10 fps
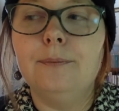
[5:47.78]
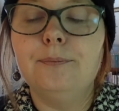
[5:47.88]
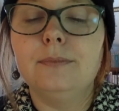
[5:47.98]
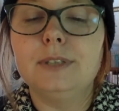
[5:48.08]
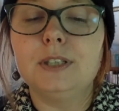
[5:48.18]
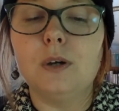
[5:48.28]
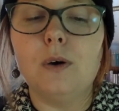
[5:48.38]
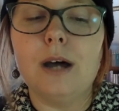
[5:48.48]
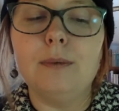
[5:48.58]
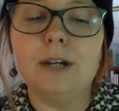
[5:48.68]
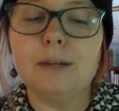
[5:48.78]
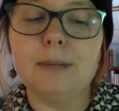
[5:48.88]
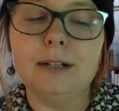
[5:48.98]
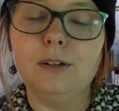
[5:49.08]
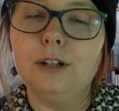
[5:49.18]
so I'd
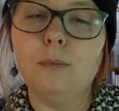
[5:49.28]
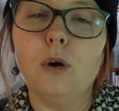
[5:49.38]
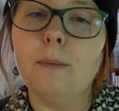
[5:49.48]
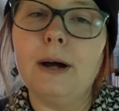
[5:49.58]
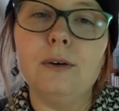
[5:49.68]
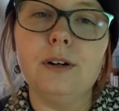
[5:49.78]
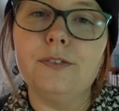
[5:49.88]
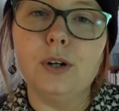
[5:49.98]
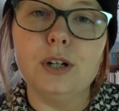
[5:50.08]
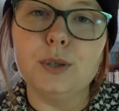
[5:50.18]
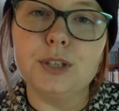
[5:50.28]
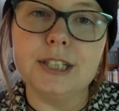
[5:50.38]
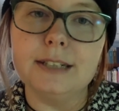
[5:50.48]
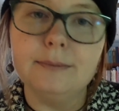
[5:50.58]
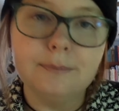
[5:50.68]
recommend learning more about her if you're
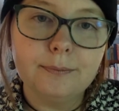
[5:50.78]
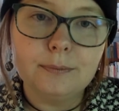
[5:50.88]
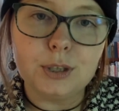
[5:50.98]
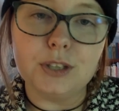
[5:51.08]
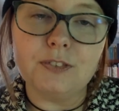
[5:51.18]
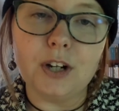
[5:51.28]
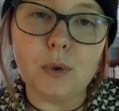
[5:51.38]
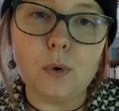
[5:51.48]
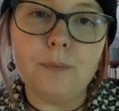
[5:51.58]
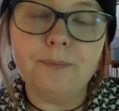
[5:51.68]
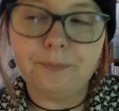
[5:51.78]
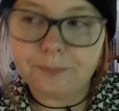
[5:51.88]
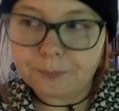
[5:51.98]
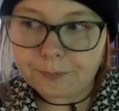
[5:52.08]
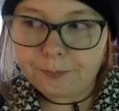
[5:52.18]
interested. She's very cool.
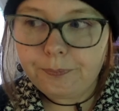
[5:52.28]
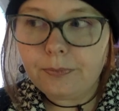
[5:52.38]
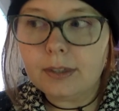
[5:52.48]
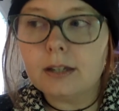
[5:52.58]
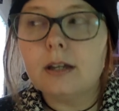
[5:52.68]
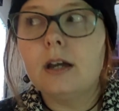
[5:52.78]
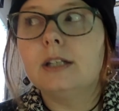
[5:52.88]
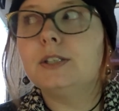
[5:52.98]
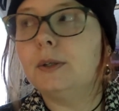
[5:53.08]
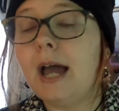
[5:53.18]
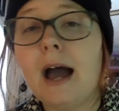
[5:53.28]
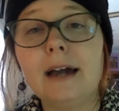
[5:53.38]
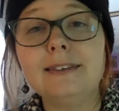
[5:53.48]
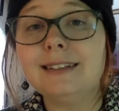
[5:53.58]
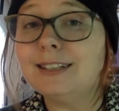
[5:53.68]
So yeah,
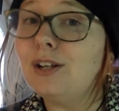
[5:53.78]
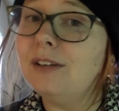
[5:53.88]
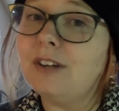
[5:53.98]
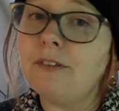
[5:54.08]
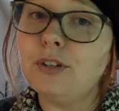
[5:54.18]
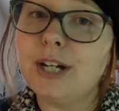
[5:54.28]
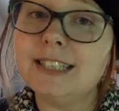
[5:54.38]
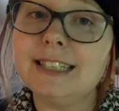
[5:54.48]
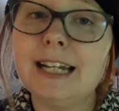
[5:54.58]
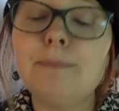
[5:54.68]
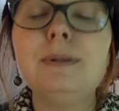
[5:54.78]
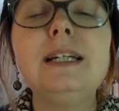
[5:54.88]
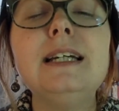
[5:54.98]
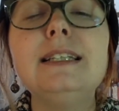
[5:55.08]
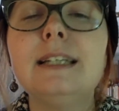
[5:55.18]
I think that's all I've got for you guys today.
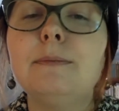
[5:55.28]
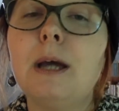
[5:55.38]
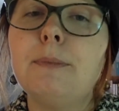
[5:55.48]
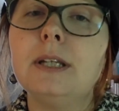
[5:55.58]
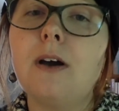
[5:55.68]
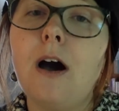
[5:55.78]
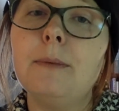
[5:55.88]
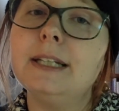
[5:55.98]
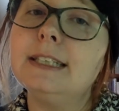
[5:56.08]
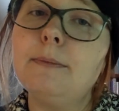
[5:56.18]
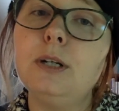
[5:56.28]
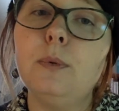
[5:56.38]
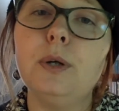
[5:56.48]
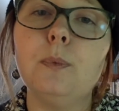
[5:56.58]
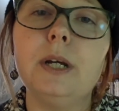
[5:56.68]
Please hit me up in the comments. Let me know
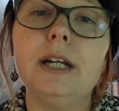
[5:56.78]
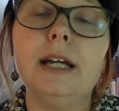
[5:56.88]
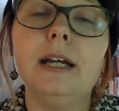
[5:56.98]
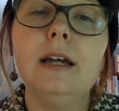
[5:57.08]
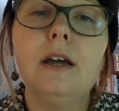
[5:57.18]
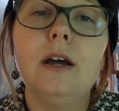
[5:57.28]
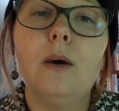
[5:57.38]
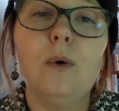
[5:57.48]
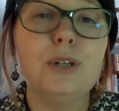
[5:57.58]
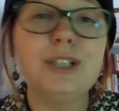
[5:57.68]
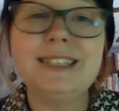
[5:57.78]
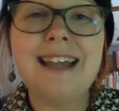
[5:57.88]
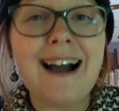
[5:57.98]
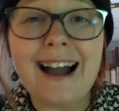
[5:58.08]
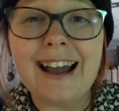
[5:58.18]
what you're reading, or just
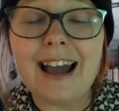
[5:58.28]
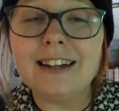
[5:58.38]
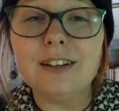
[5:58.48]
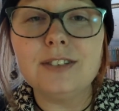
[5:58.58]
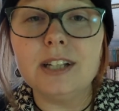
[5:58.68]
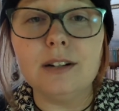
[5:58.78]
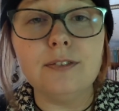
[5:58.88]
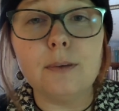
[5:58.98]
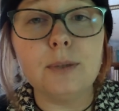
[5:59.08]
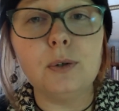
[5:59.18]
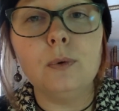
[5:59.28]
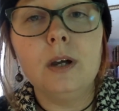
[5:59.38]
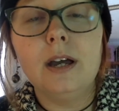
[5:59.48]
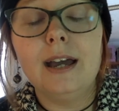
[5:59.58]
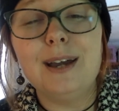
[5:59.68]
say hi. I'd love to hear from you.
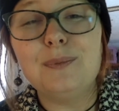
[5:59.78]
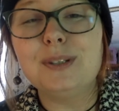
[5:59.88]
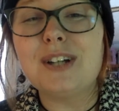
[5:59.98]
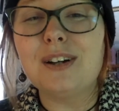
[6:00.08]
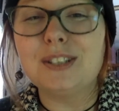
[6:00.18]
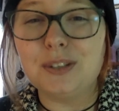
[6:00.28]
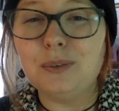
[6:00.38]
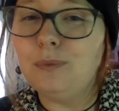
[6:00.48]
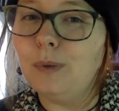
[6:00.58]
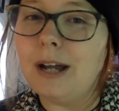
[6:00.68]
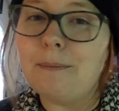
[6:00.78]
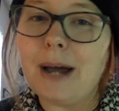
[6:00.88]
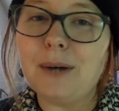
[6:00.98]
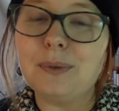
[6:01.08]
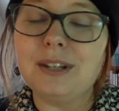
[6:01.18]
And we'll talk soon when I'm
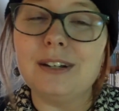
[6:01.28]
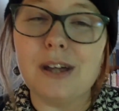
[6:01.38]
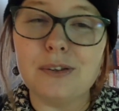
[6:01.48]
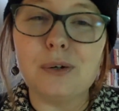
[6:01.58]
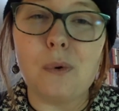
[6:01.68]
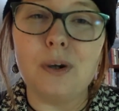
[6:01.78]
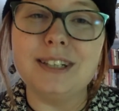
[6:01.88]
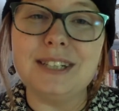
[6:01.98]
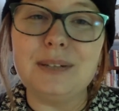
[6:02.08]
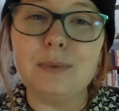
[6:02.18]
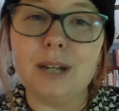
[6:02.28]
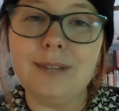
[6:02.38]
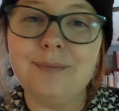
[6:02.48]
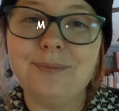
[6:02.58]
back with another quarantine read.